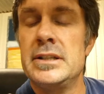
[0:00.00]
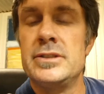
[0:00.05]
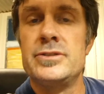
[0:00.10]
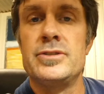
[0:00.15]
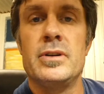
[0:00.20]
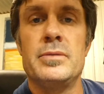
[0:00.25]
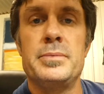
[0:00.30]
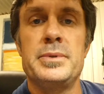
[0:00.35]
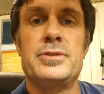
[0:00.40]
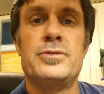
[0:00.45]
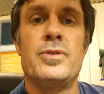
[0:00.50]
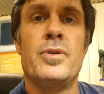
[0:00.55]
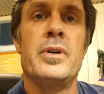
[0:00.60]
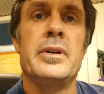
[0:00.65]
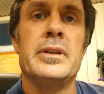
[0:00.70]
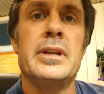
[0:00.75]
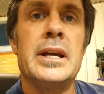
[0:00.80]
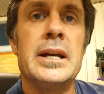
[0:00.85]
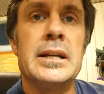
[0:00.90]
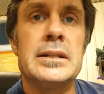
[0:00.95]
So I'll be
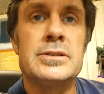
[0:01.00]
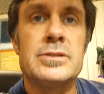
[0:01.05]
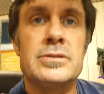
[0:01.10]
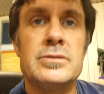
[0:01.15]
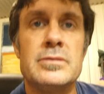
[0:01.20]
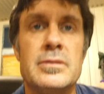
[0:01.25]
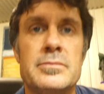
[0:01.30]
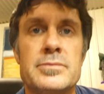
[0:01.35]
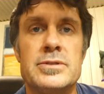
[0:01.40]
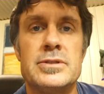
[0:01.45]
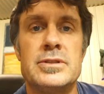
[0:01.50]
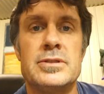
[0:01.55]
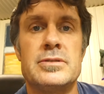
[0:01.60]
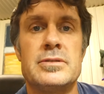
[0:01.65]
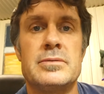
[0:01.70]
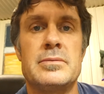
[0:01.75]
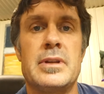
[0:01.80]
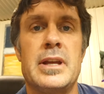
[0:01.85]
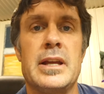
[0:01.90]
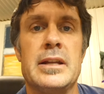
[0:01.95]
trying that too. I'm
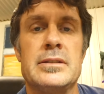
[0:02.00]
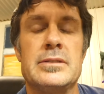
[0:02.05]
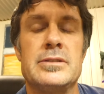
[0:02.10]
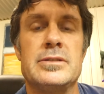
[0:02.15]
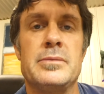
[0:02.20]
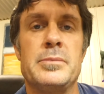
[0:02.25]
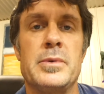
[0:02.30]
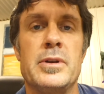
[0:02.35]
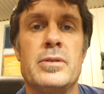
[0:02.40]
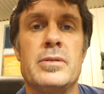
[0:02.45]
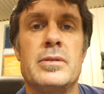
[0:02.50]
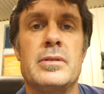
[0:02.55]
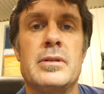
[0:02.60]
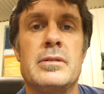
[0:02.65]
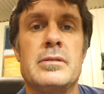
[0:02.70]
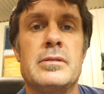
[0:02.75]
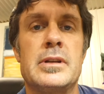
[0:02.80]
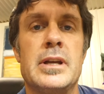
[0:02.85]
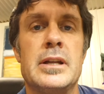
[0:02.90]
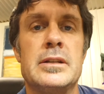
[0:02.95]
just getting
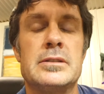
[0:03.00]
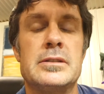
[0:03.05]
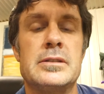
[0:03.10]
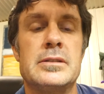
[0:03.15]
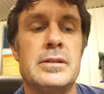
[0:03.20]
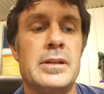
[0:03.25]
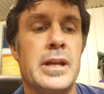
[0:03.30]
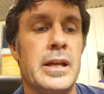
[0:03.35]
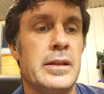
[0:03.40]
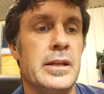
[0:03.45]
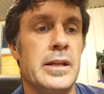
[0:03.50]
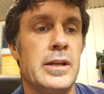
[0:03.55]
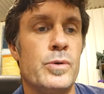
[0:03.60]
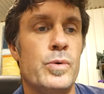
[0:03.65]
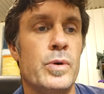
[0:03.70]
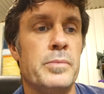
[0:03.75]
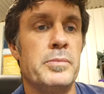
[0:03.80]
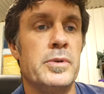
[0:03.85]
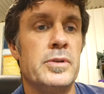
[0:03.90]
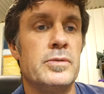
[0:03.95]
the
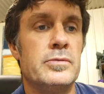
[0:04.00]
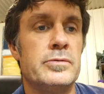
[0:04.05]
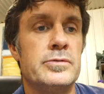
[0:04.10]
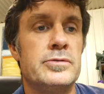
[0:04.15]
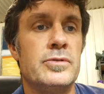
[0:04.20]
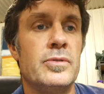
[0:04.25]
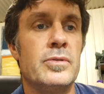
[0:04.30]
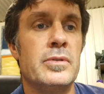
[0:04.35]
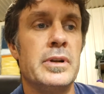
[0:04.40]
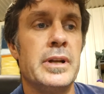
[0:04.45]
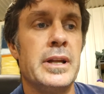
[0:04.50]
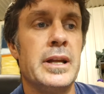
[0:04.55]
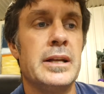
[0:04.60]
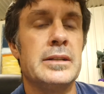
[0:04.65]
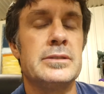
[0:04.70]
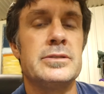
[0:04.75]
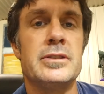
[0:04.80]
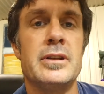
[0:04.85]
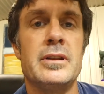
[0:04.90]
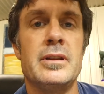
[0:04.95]
equipment all sorted
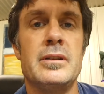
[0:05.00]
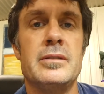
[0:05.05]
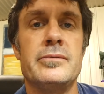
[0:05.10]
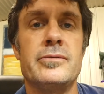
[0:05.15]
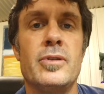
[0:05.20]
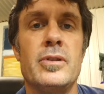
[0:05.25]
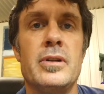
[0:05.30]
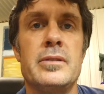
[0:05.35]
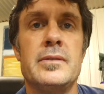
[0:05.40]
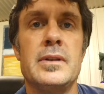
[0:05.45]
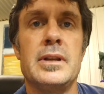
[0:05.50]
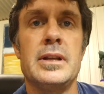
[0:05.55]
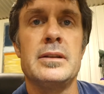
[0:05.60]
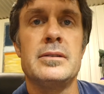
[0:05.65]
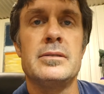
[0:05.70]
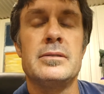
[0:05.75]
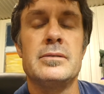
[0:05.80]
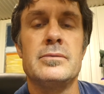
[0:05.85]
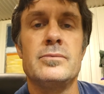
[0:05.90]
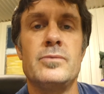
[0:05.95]
out so that I've got everything
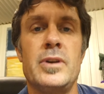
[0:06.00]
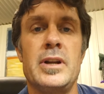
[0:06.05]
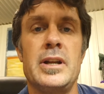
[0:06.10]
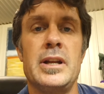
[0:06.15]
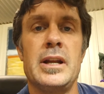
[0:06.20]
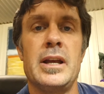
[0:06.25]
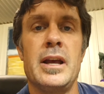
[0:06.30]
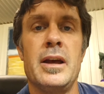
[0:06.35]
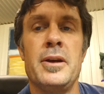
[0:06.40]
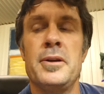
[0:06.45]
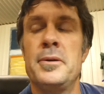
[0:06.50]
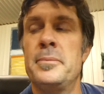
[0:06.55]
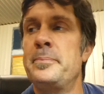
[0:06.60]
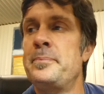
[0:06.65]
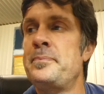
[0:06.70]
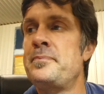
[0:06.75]
ready to go.